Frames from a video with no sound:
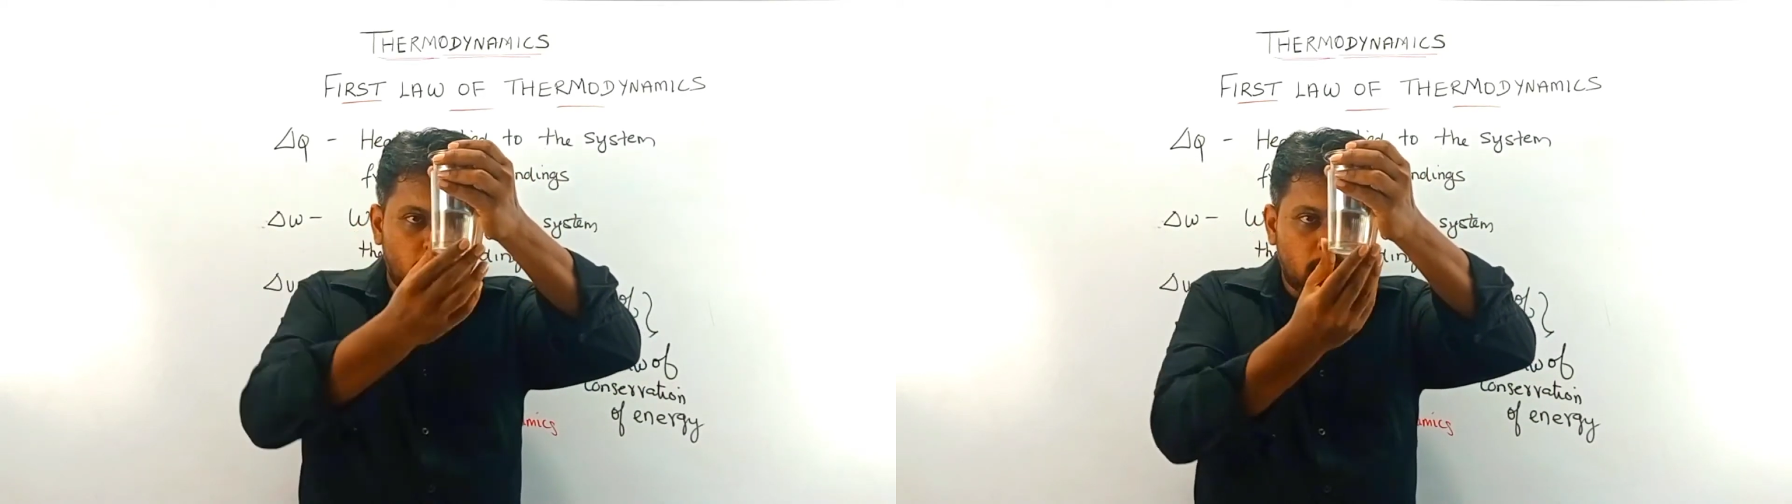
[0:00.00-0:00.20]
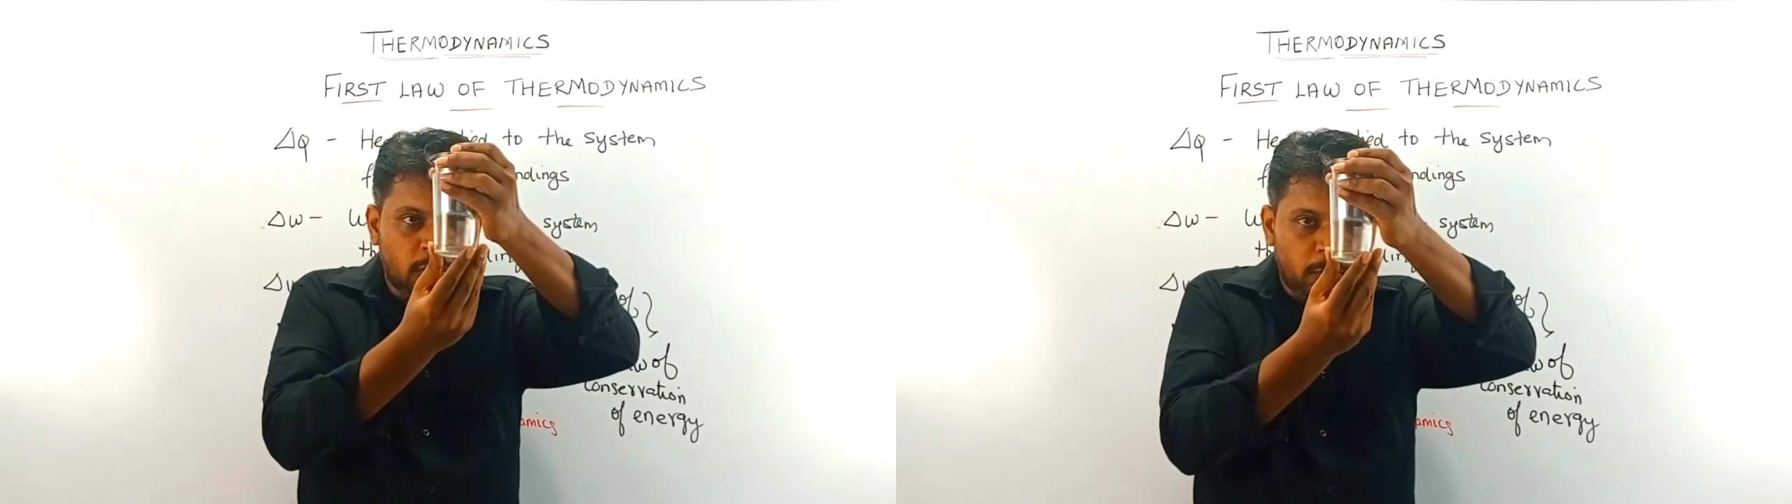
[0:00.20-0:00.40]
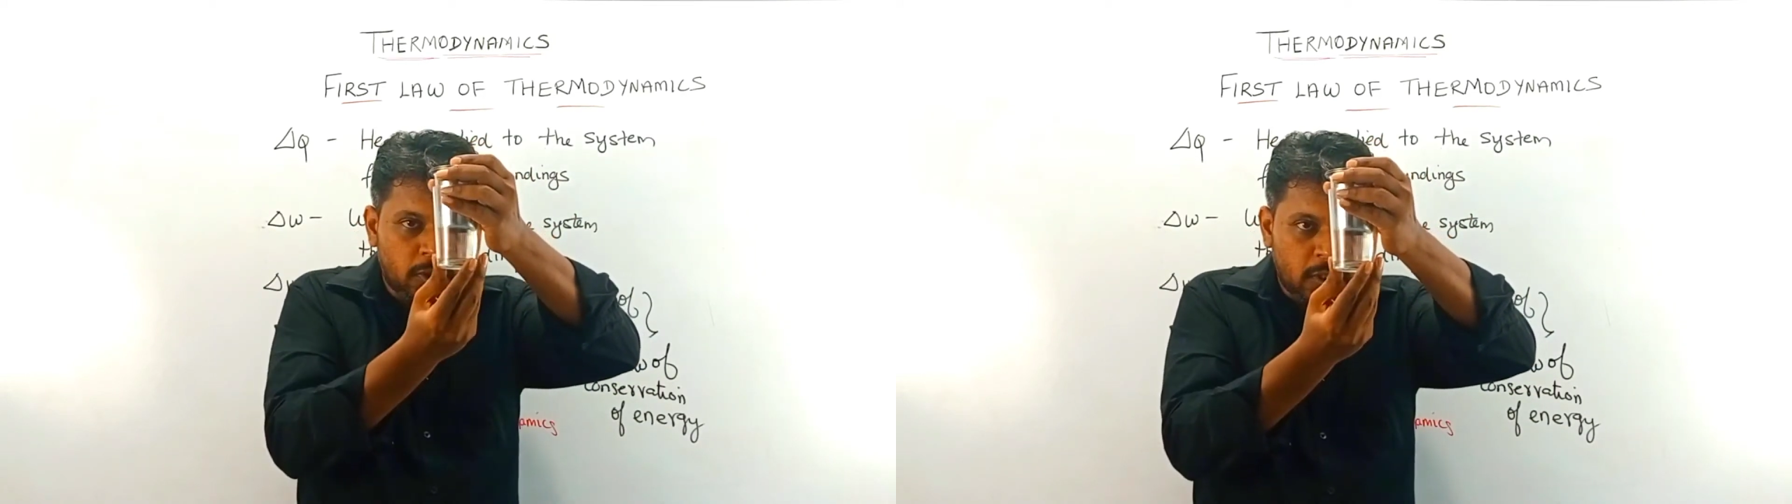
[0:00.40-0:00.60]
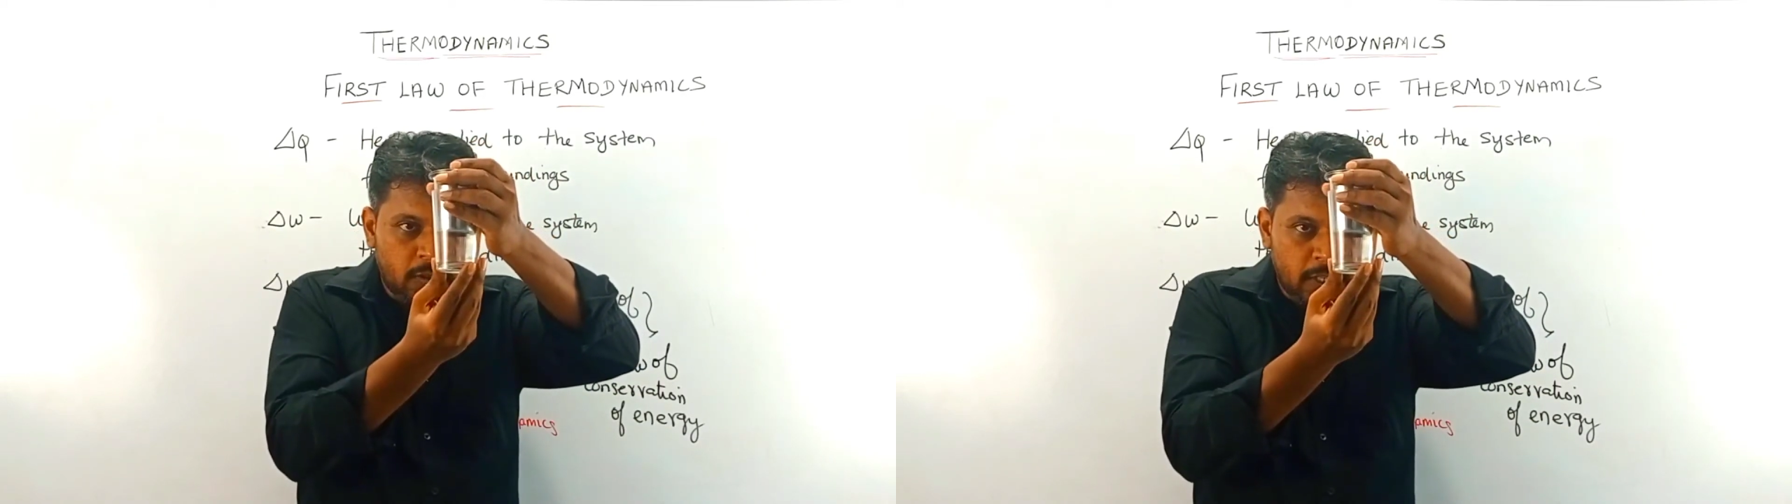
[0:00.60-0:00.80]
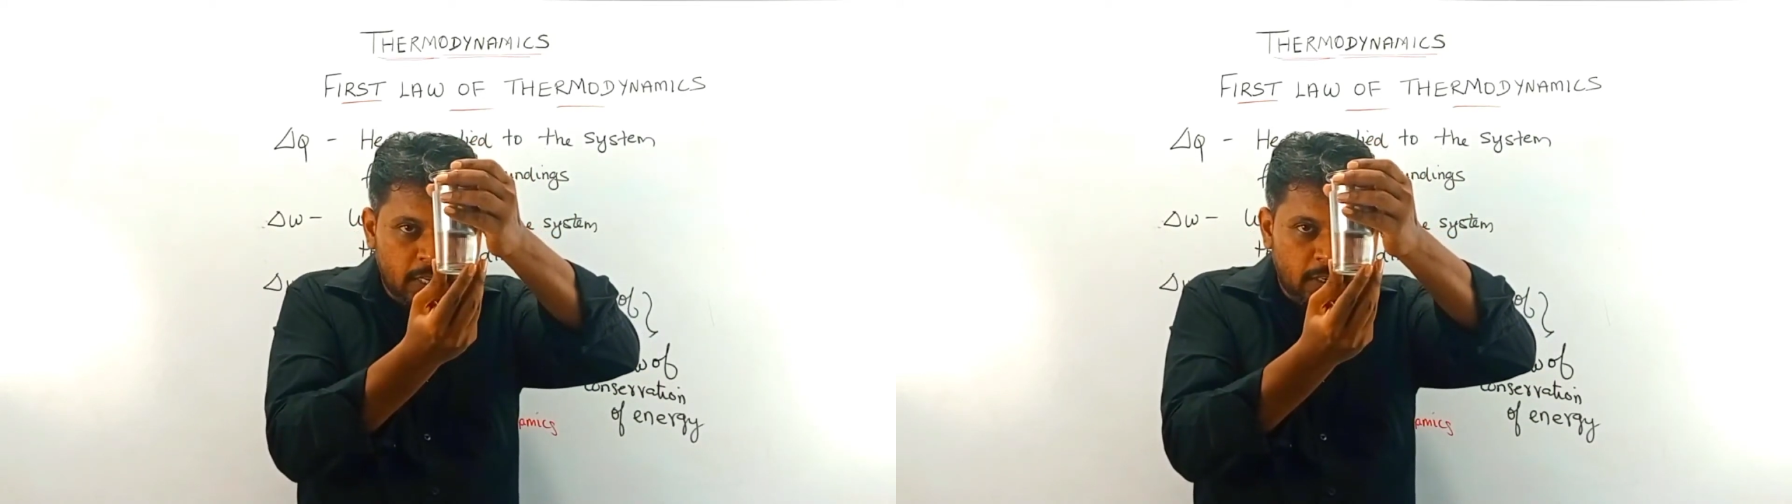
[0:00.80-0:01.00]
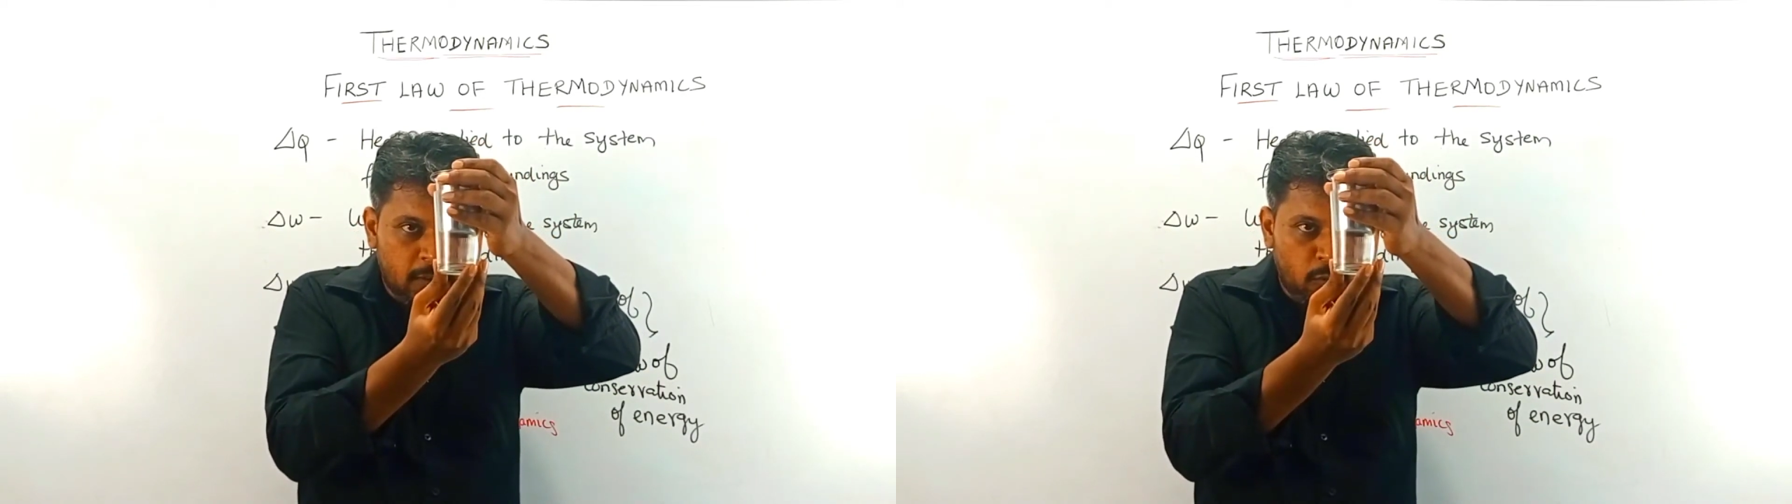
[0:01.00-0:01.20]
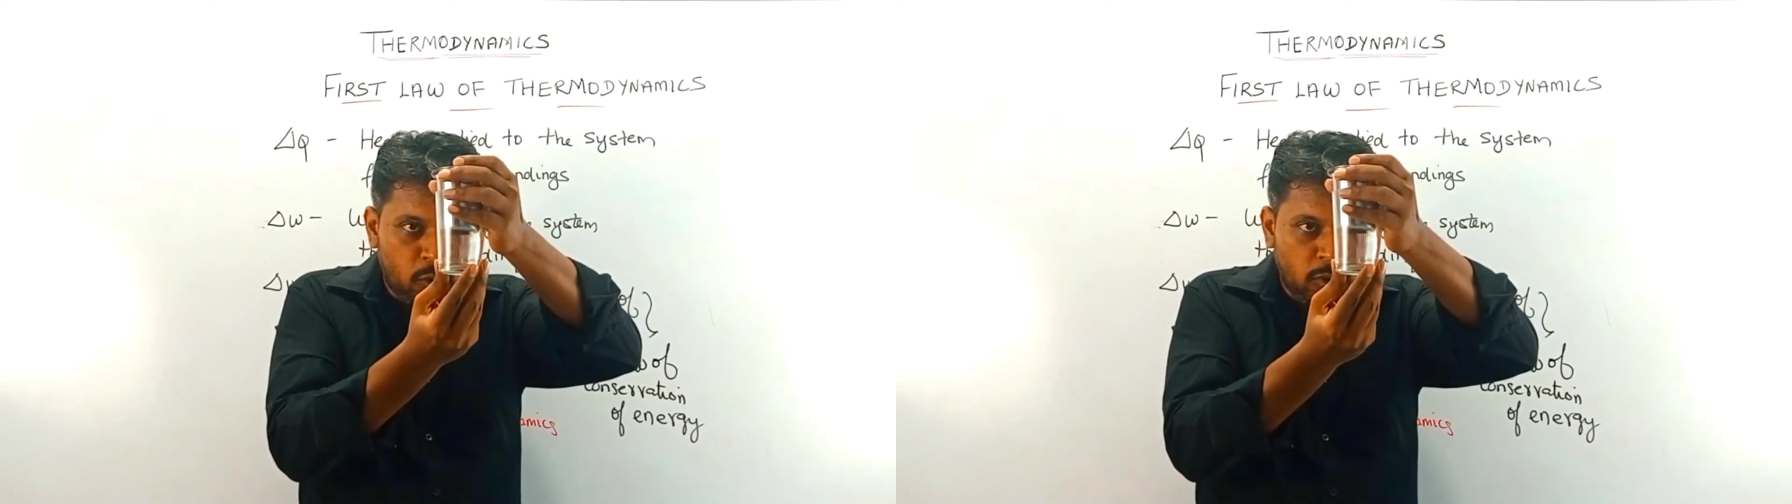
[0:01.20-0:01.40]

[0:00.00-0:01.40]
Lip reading: This piston, see that it moves